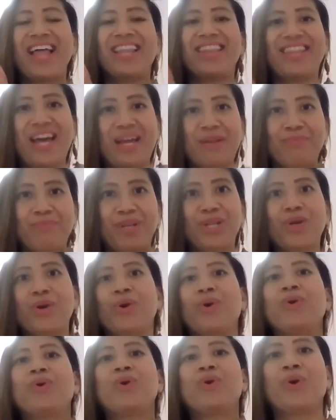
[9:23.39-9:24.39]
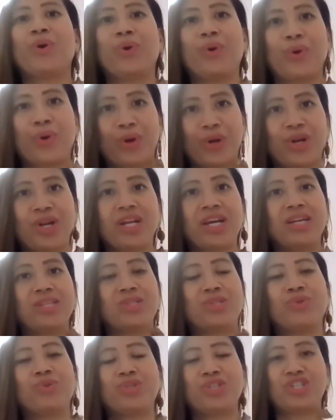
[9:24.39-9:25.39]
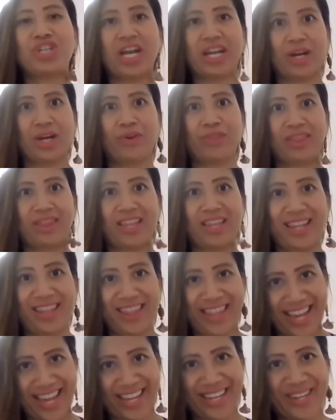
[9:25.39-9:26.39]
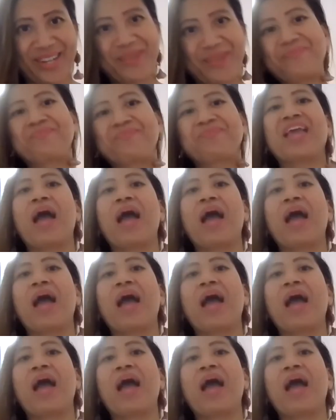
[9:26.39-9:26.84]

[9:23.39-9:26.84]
let me know or do check out the link